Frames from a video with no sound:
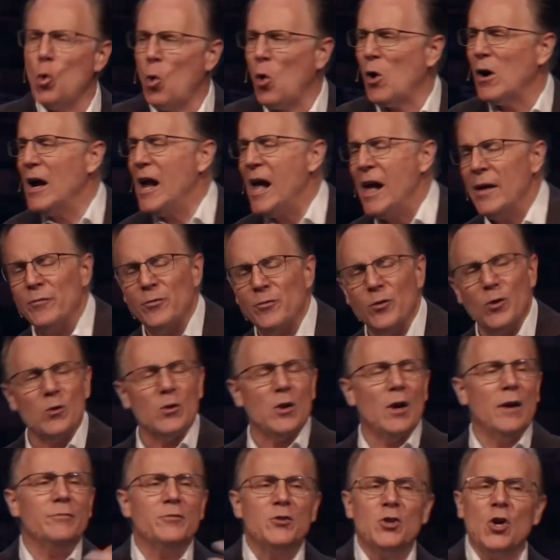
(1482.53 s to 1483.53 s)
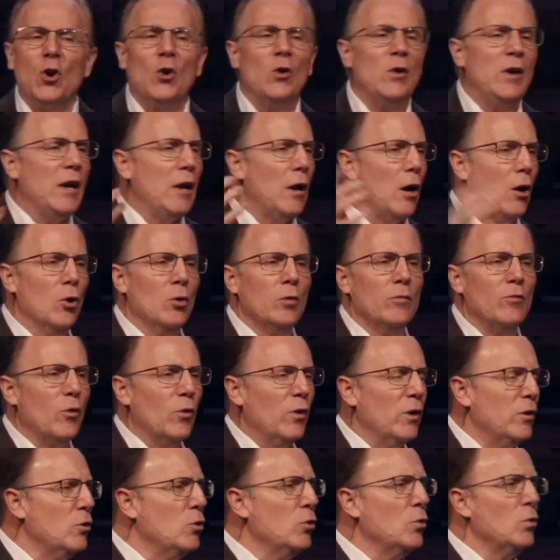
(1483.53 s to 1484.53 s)
your effort of turning
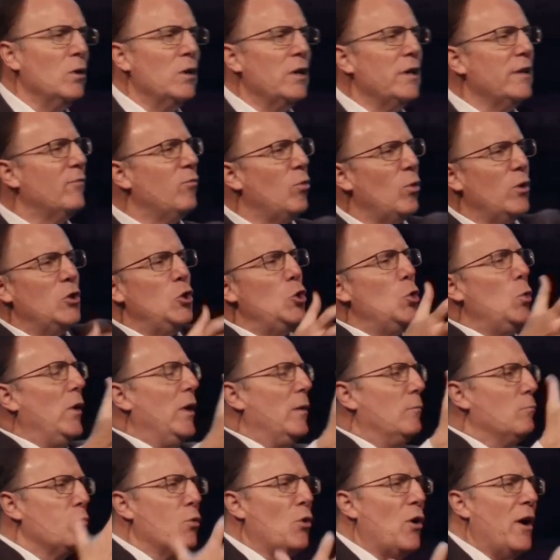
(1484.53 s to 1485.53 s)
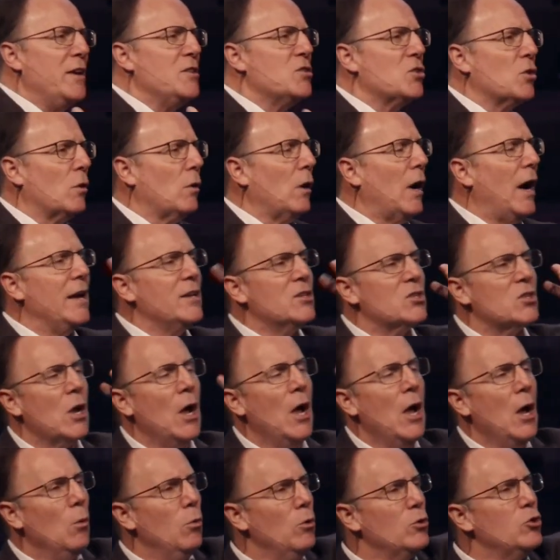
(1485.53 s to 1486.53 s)
over a new leaf. When you embrace
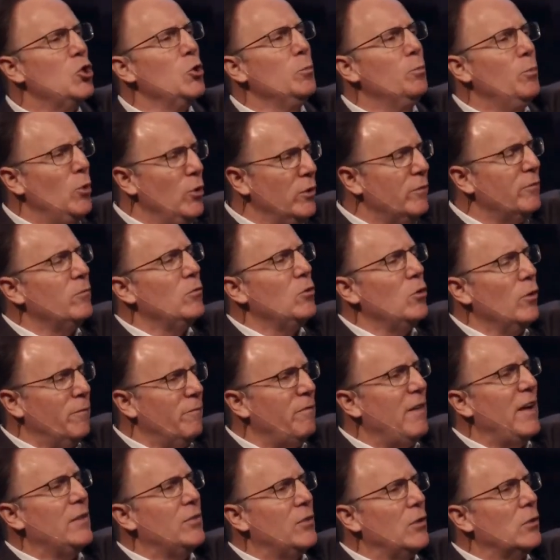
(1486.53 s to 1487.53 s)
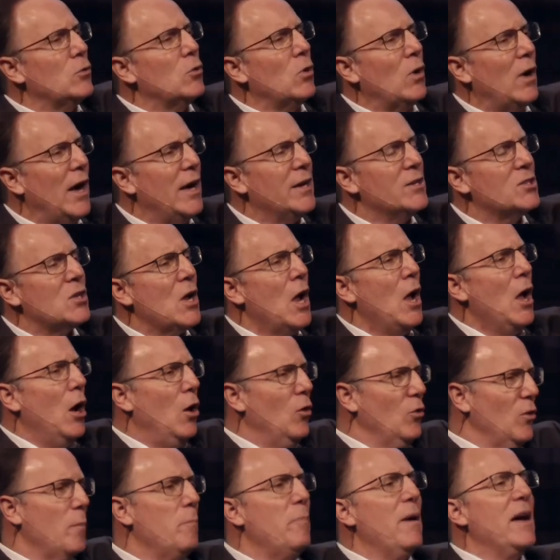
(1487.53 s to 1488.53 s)
Christ, when you put your faith in Christ
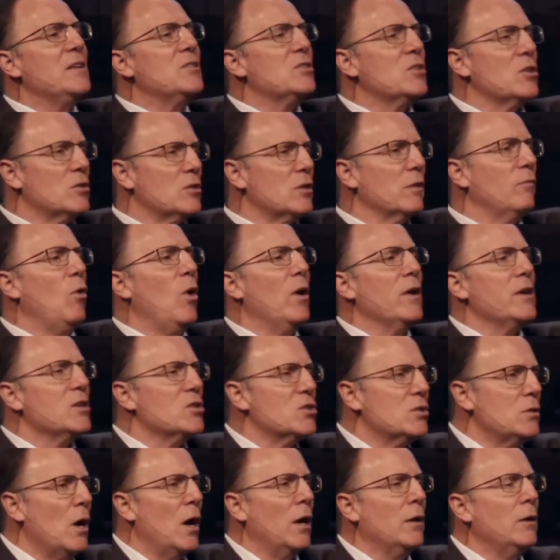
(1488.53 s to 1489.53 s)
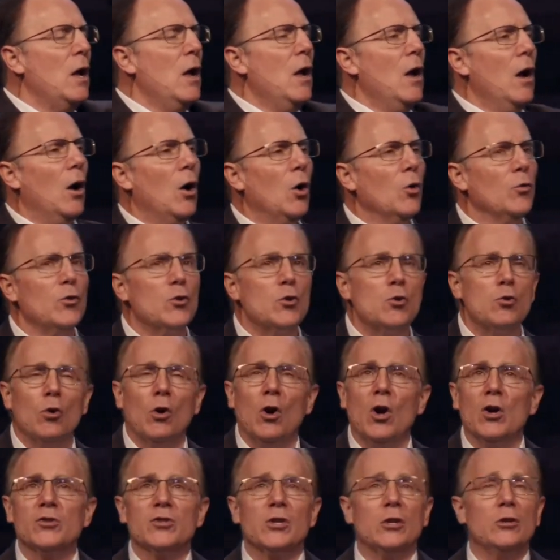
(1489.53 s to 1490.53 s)
on the basis of what he's done on
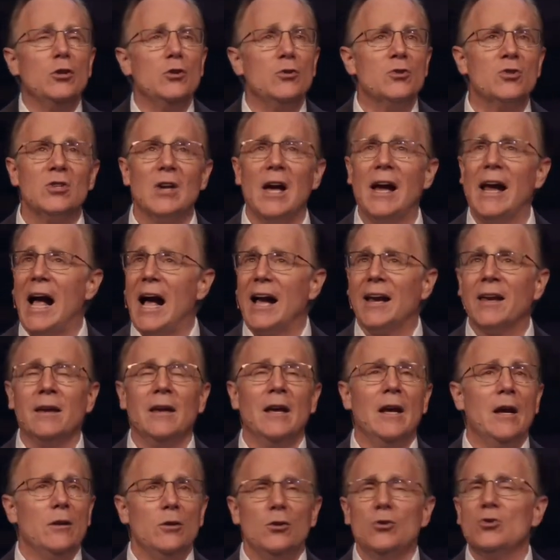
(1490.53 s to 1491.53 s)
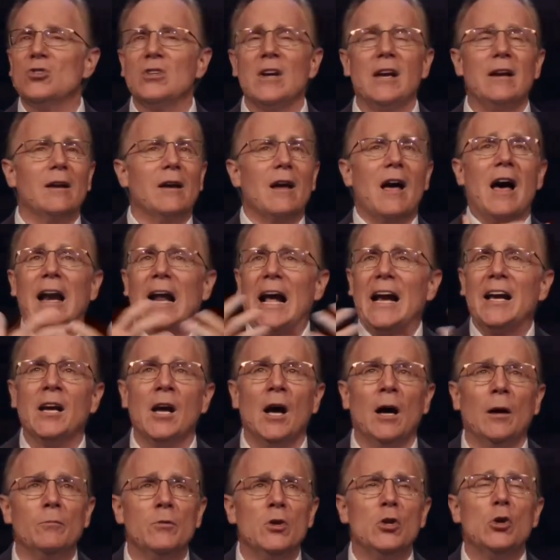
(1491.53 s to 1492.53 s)
the cross, and you say to God,
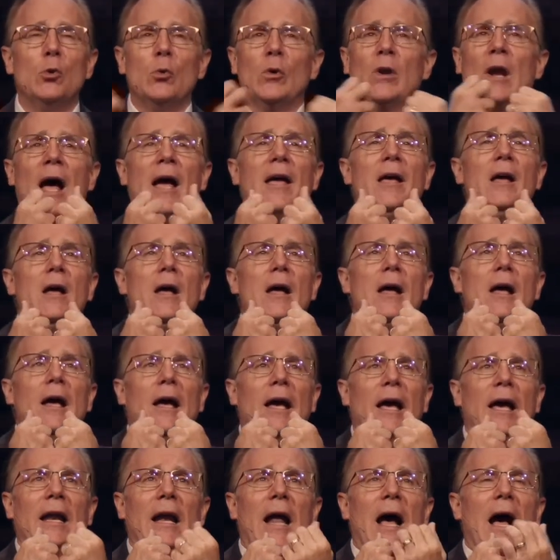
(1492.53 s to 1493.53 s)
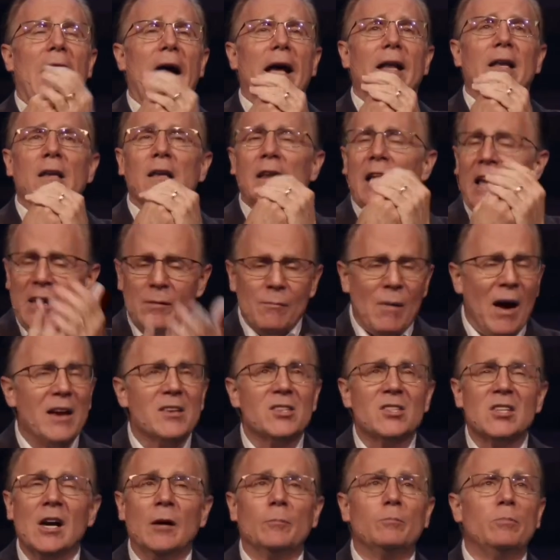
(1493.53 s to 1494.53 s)
I come to you and I and I lay
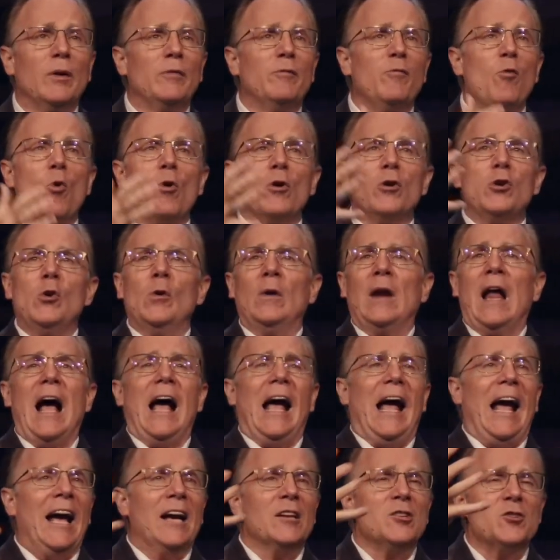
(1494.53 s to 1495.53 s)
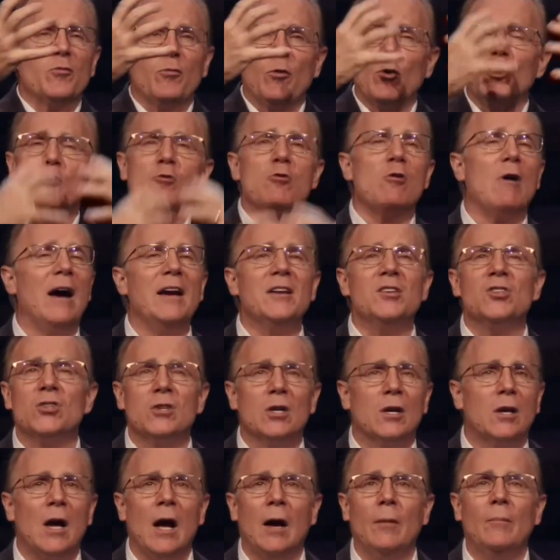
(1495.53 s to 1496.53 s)
myself before you and I ask for
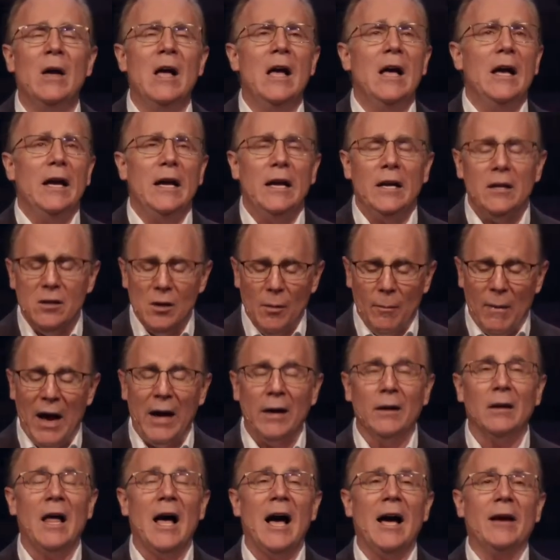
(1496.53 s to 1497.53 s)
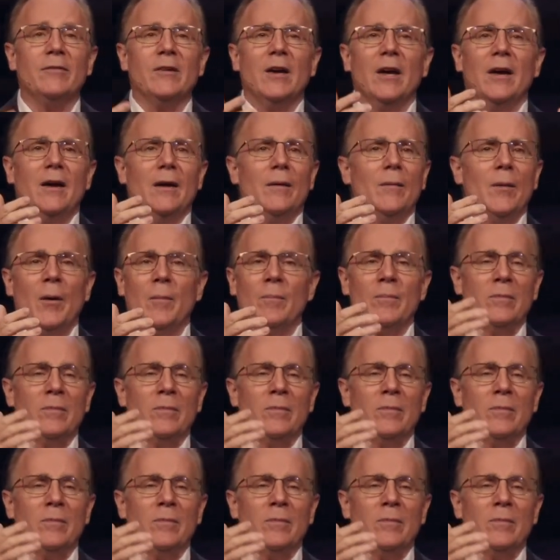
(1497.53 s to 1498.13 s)
Christ to come into my life,